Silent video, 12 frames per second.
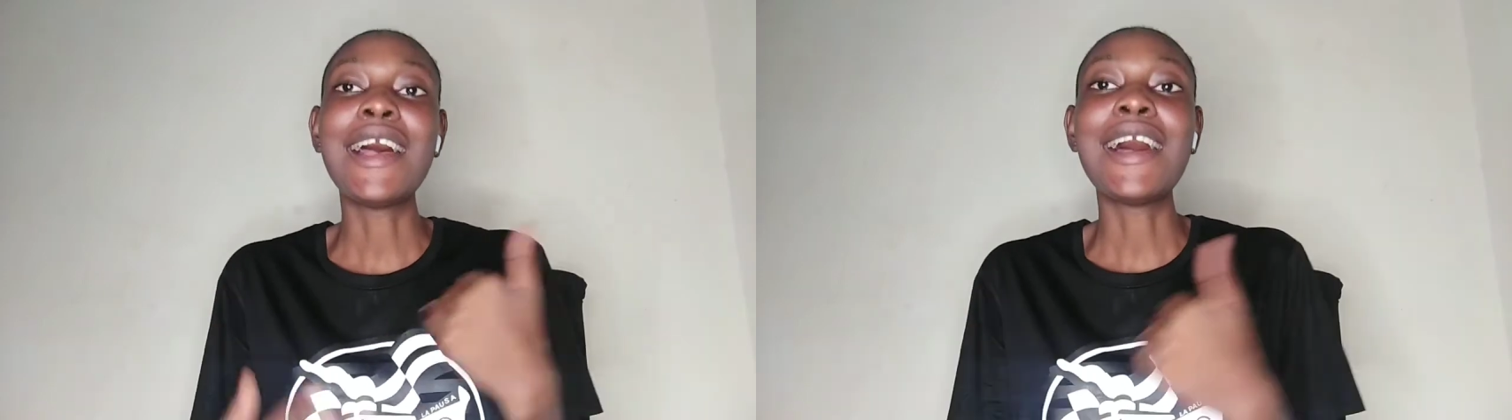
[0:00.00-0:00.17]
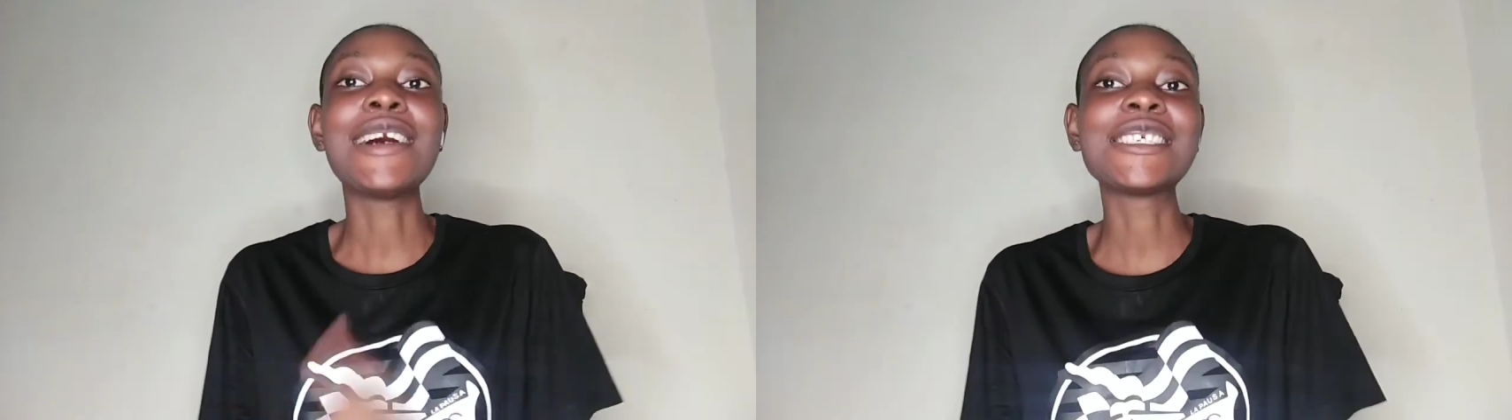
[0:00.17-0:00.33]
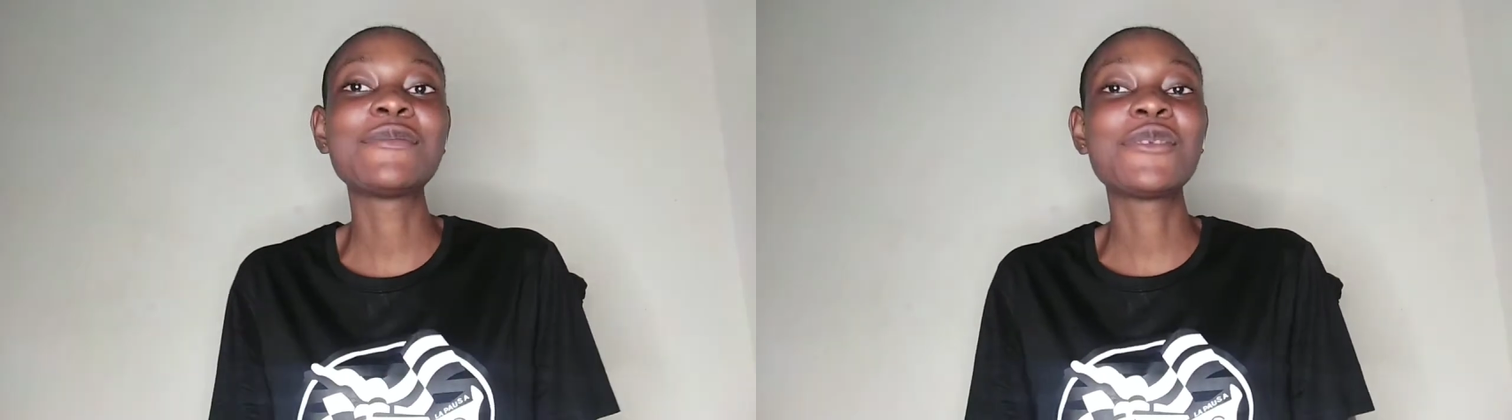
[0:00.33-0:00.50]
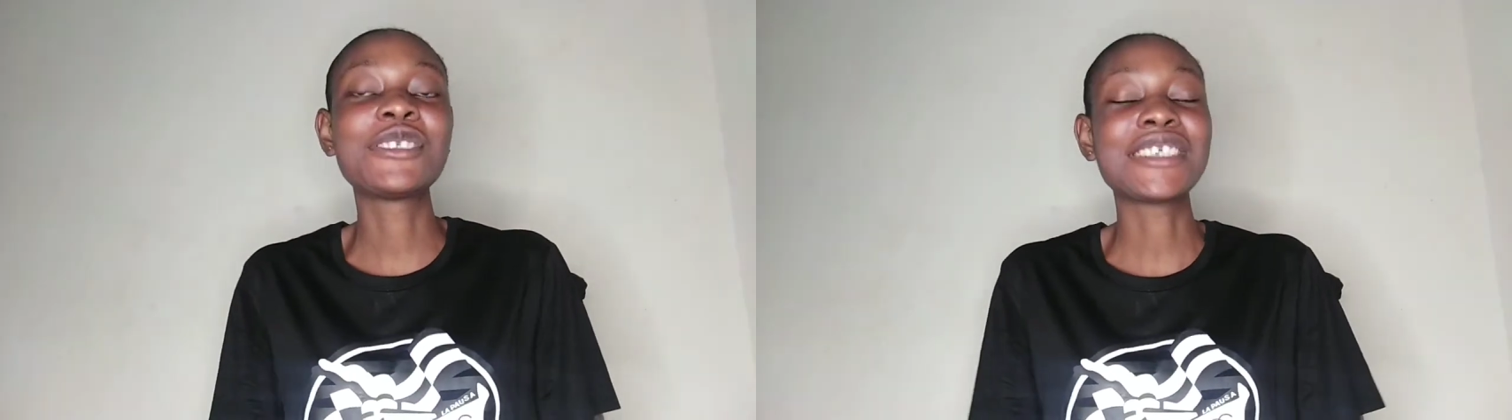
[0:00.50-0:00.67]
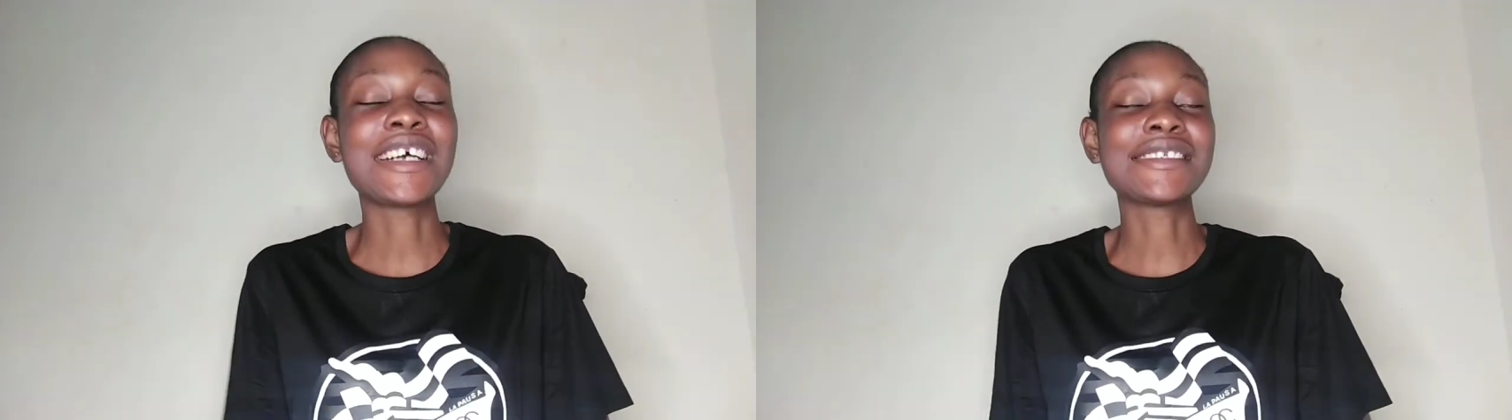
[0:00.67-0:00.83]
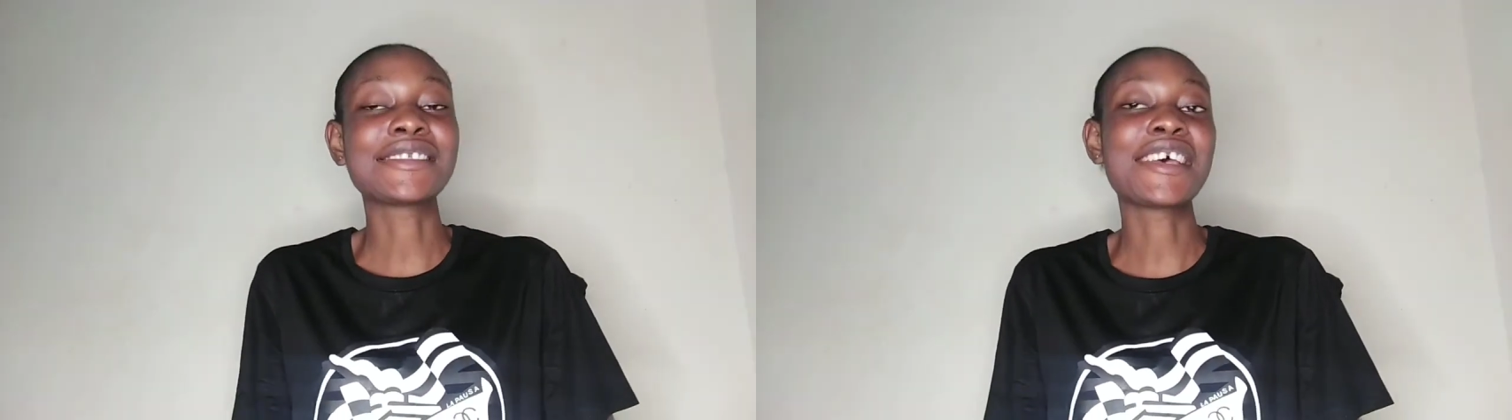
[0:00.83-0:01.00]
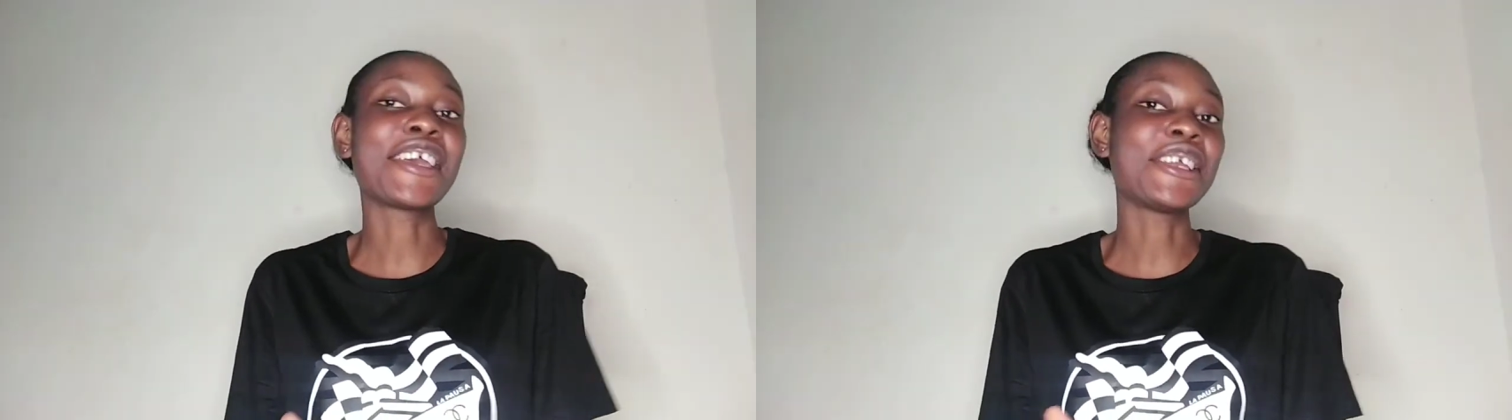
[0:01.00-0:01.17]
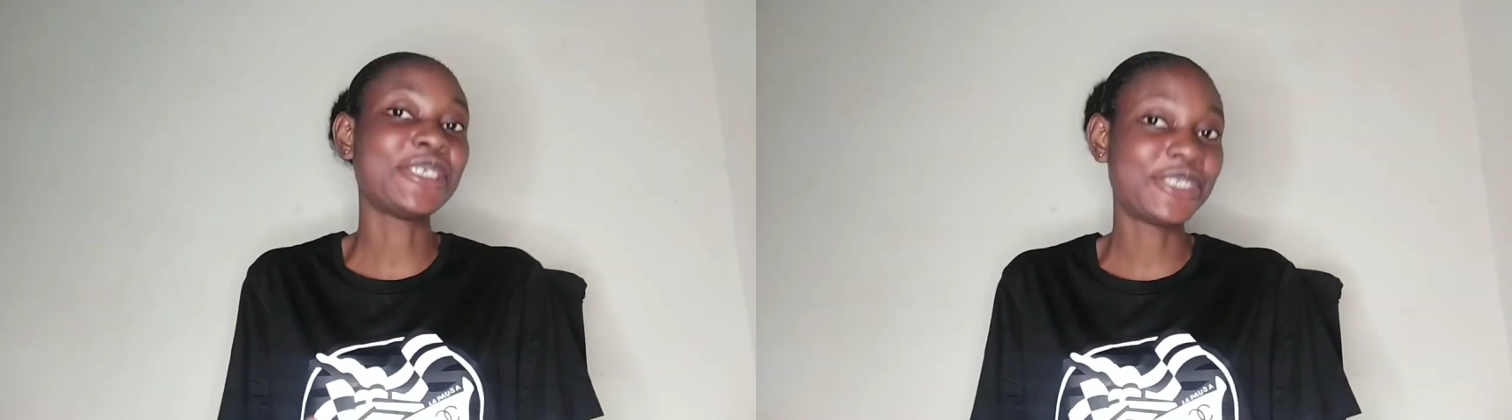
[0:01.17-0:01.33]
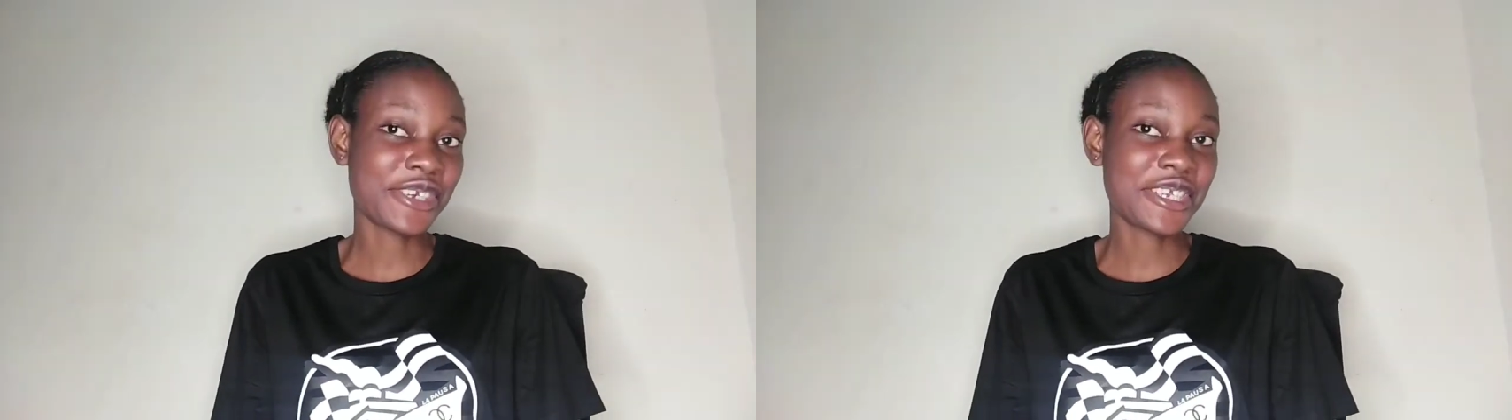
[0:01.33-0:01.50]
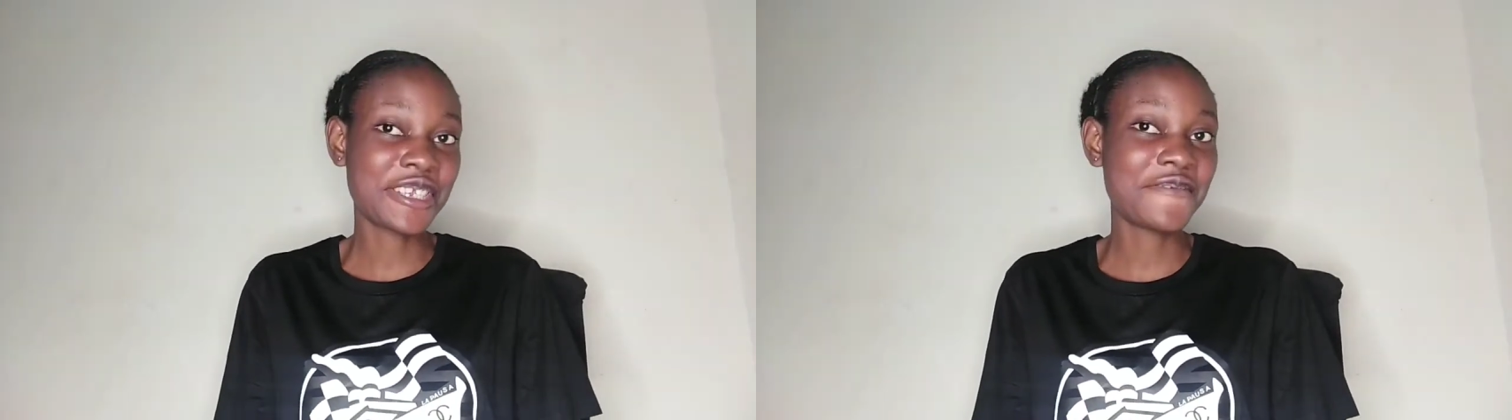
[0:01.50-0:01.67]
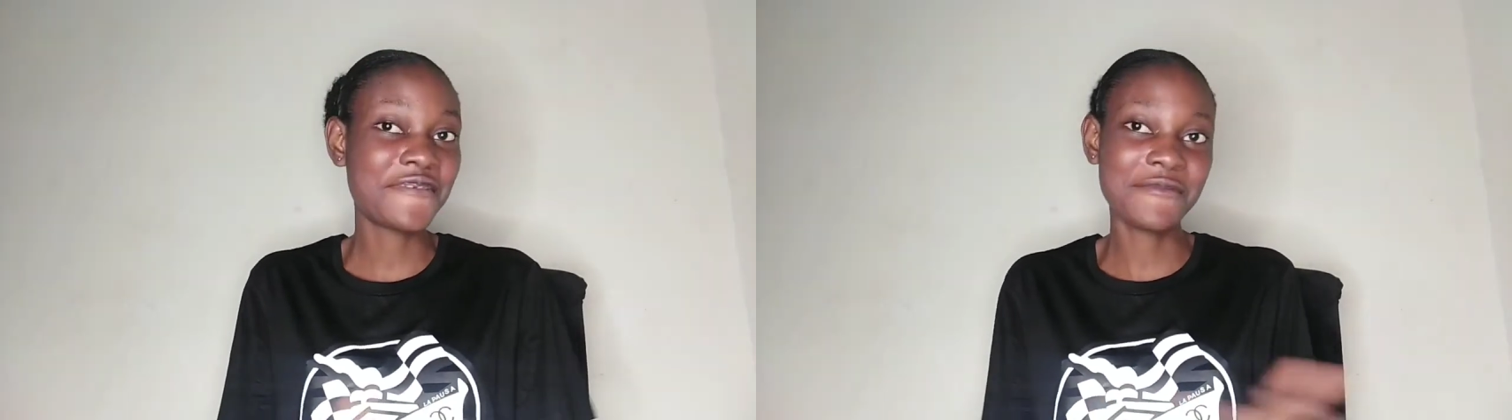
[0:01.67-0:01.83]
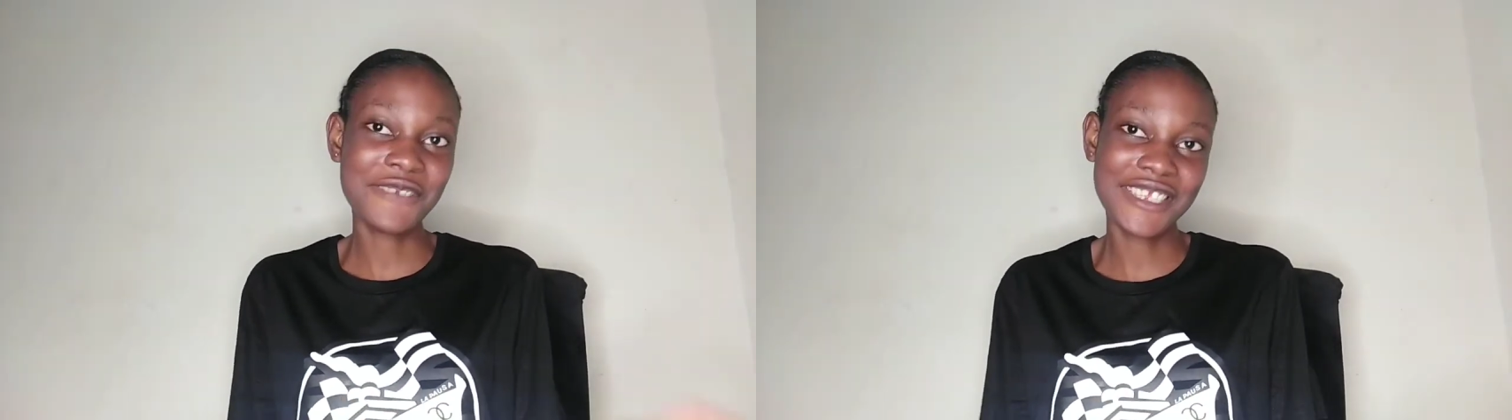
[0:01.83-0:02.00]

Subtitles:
as much as I enjoyed filming